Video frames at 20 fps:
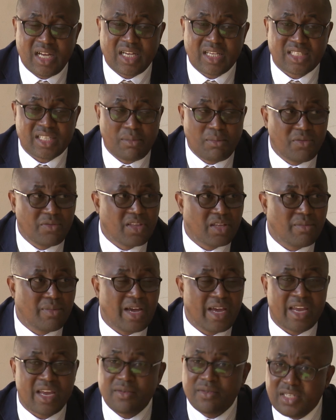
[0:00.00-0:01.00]
Some of them
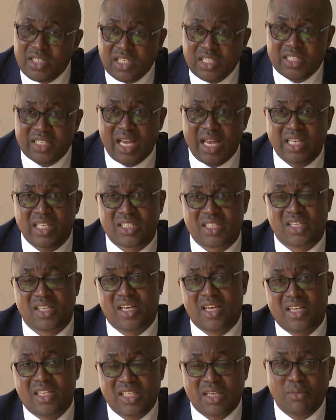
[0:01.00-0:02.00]
are heritage sites.
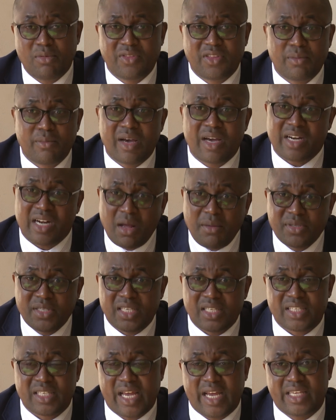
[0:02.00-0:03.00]
Some of them are
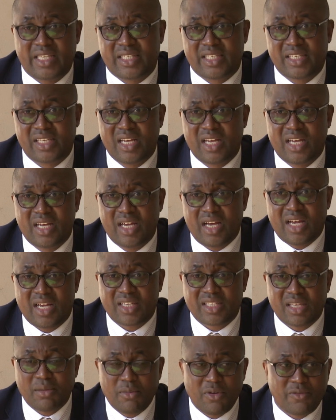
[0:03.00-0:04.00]
Ramsar sites.
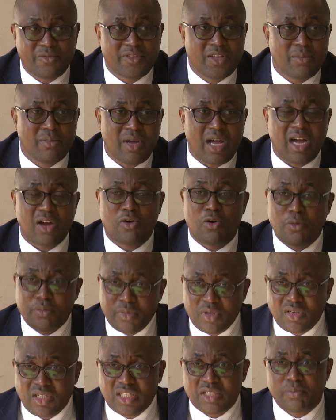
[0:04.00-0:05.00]
Some of them are
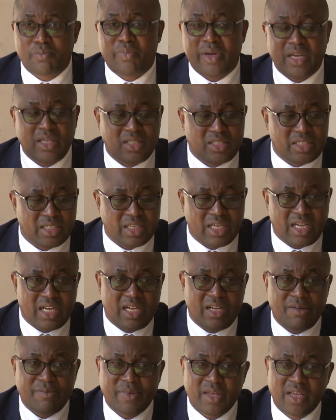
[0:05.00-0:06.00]
community-based
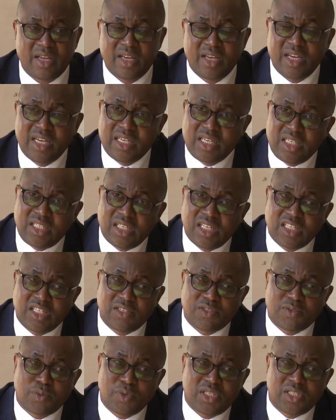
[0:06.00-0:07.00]

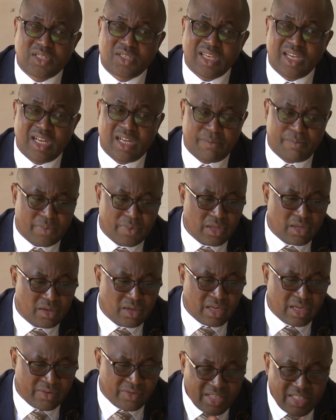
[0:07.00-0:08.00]
initiatives which
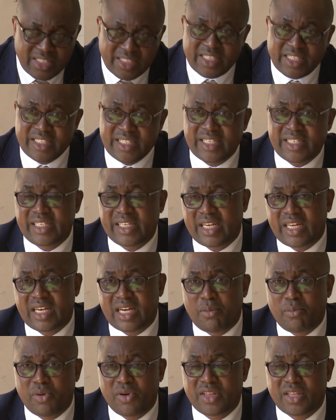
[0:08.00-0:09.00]
residents have taken
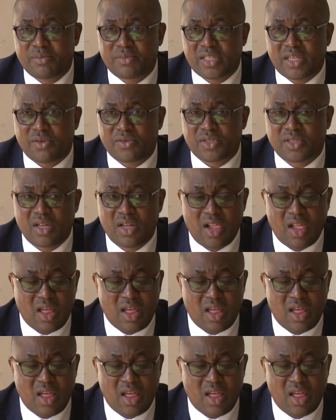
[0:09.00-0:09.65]
upon themselves.